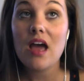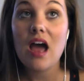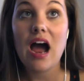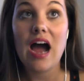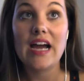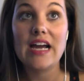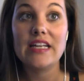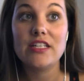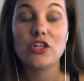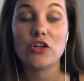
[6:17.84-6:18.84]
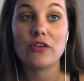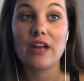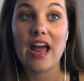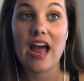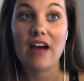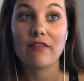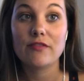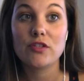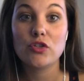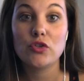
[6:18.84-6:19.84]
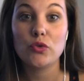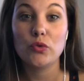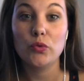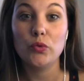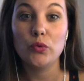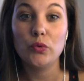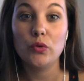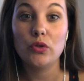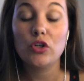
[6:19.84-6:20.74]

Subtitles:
I don't have to